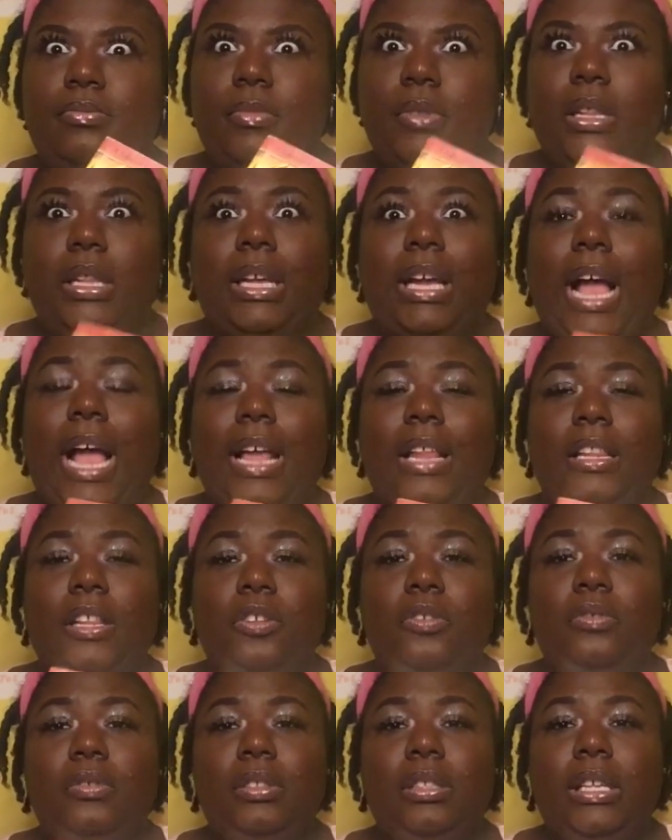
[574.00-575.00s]
like I
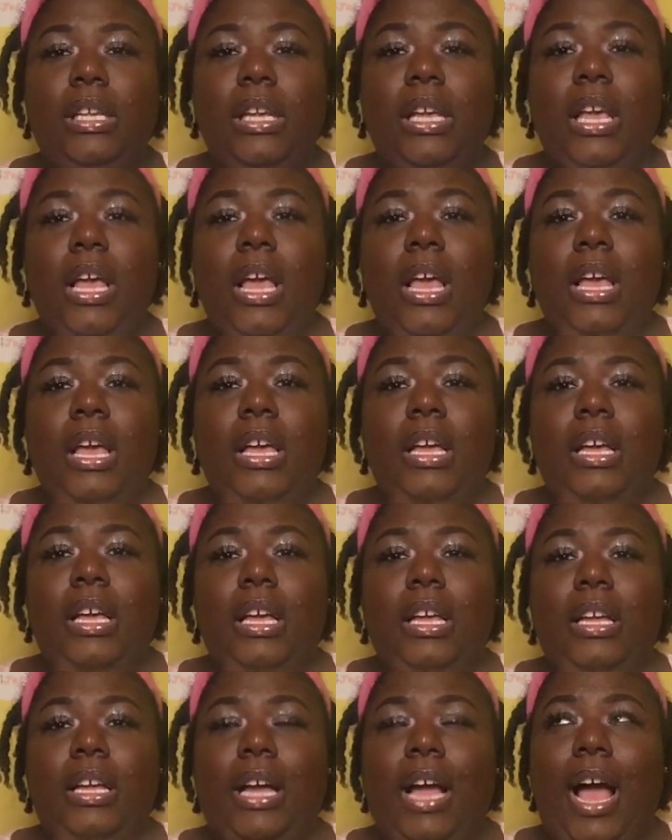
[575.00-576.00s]
literally
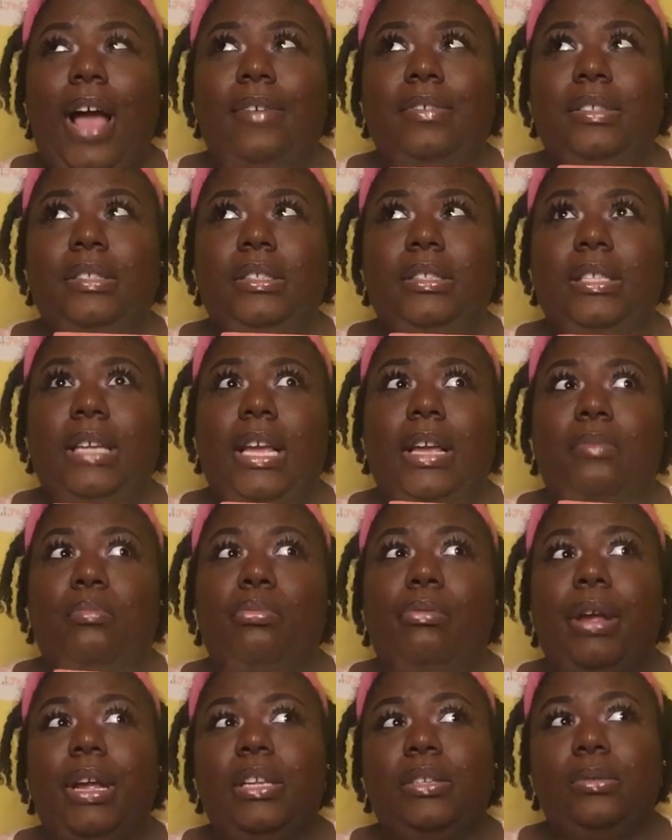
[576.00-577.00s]
have to take
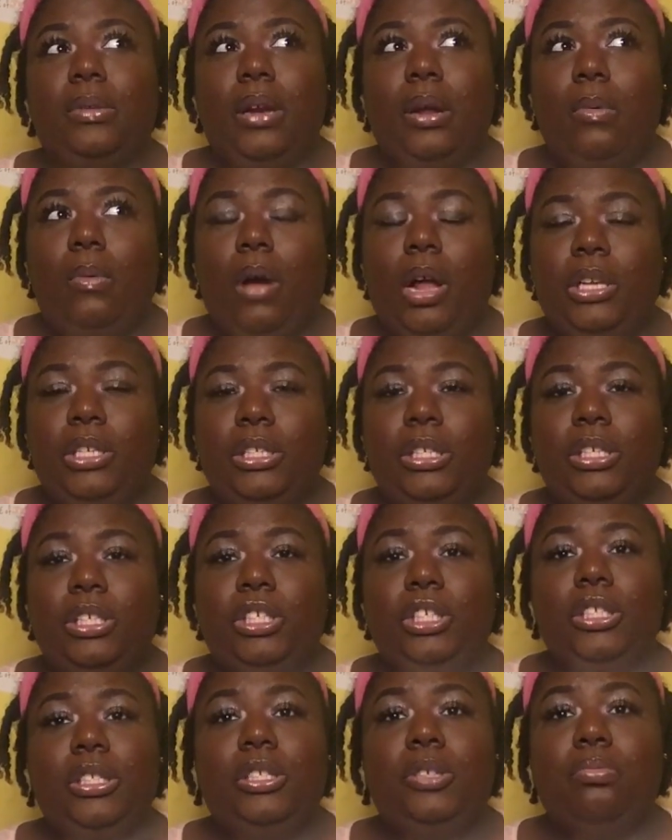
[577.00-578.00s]
breaks when I watch it
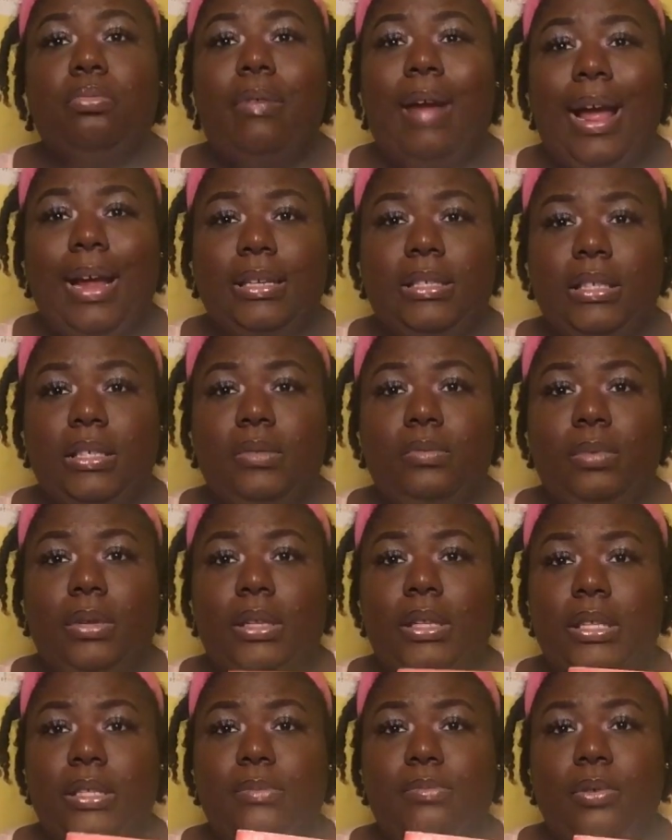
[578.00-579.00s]
just to practice
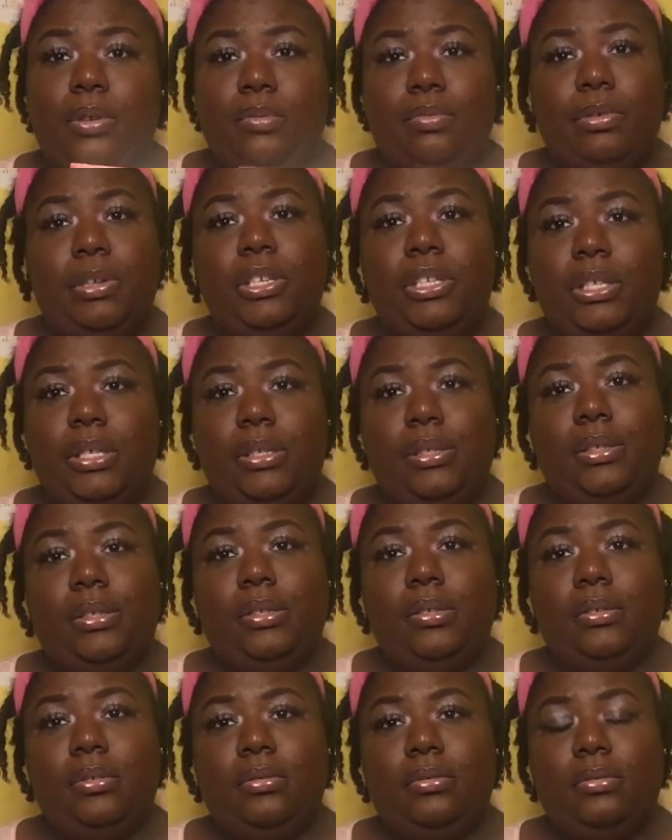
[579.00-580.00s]
what this book preaches.
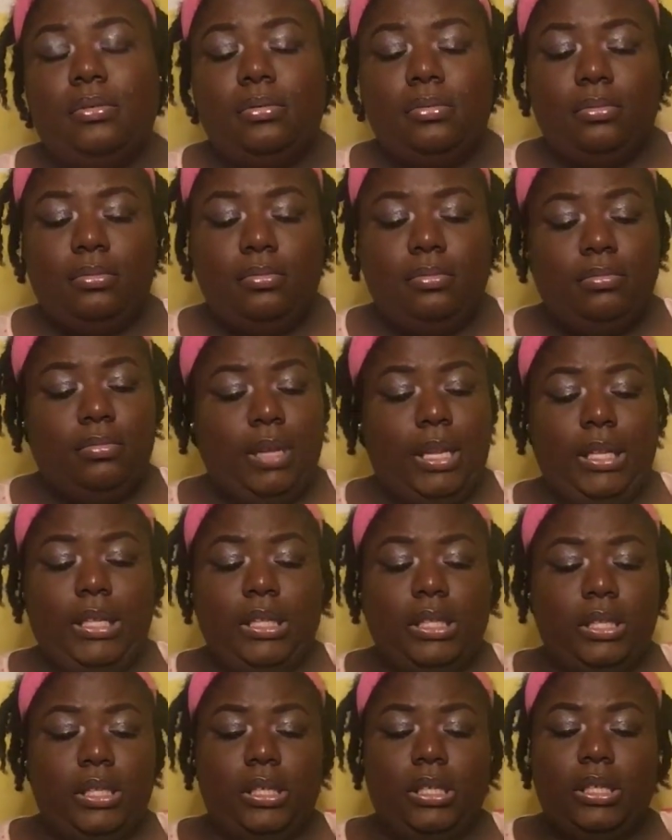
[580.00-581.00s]

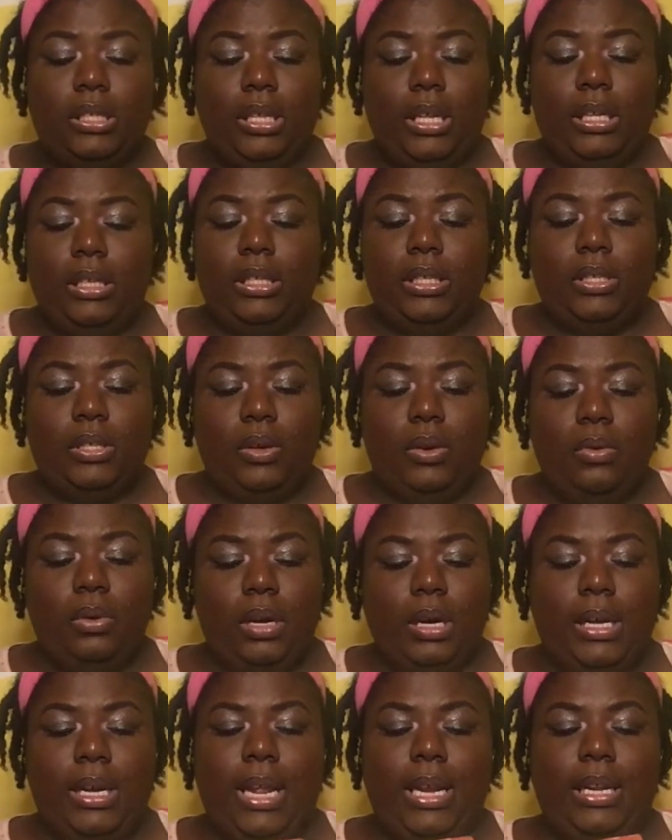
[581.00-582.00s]
It's so
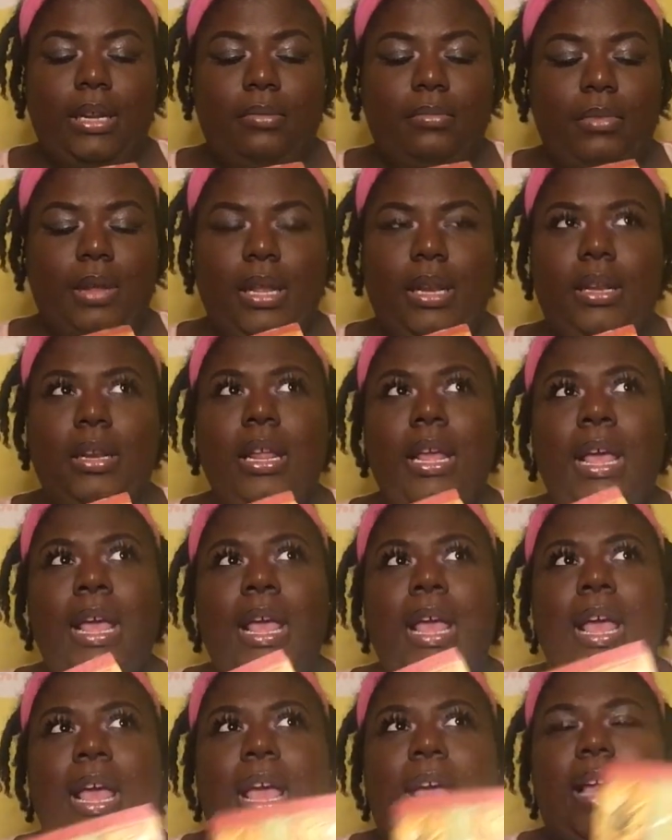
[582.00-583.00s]
good, and
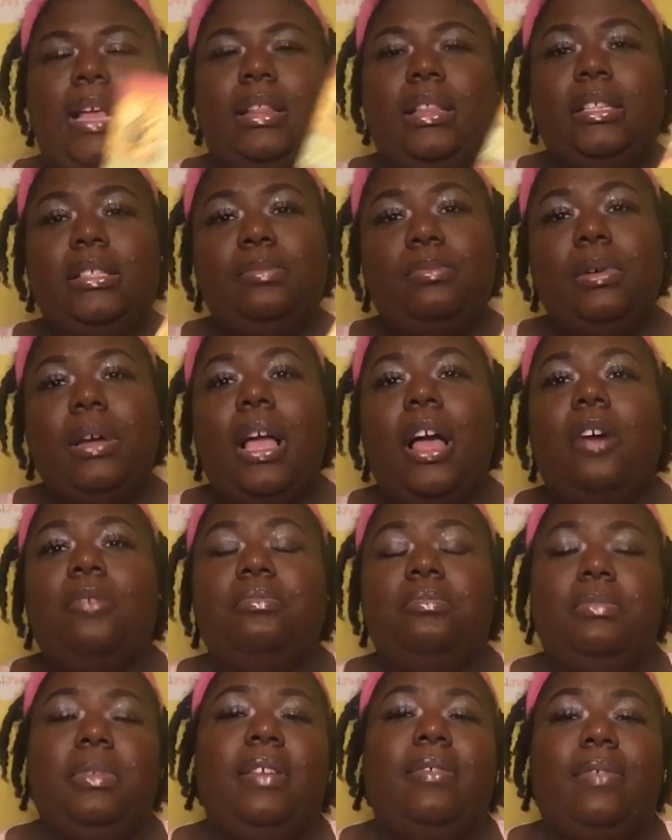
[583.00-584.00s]
this book
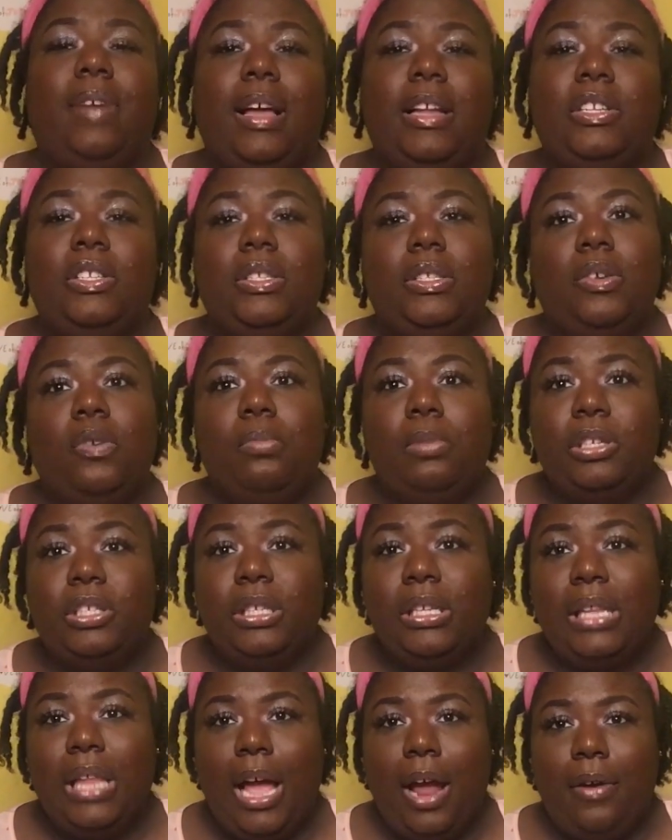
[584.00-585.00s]
helped me find so much
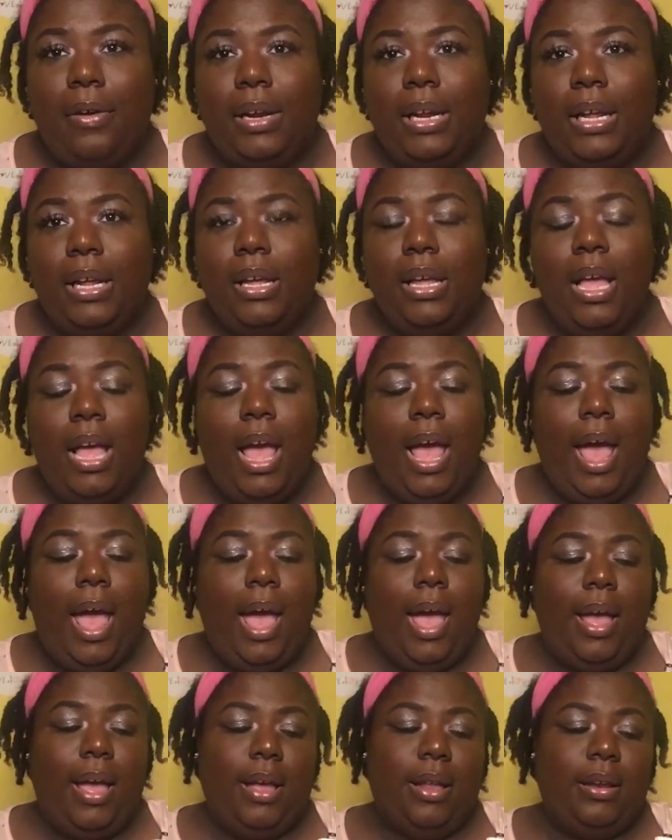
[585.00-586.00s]
clarity,
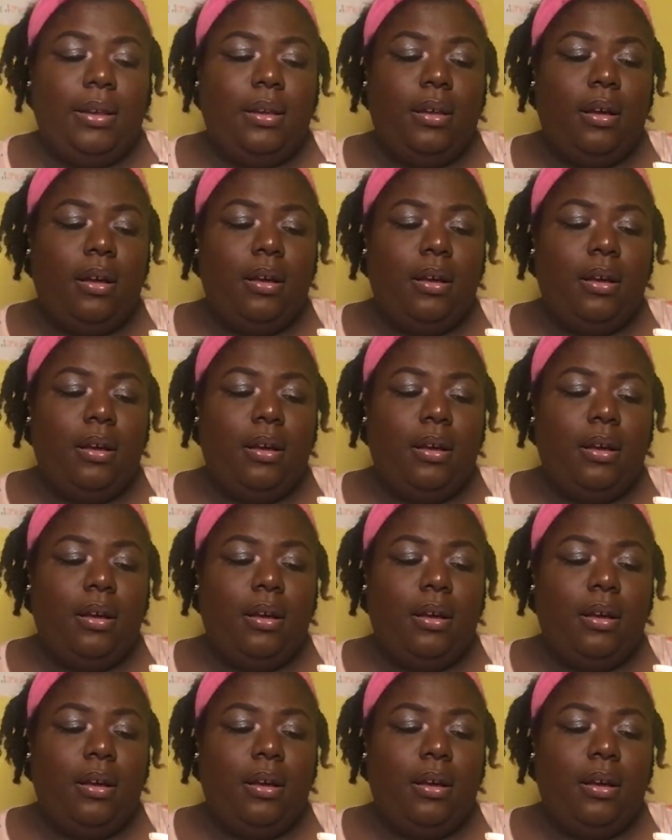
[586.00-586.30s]
and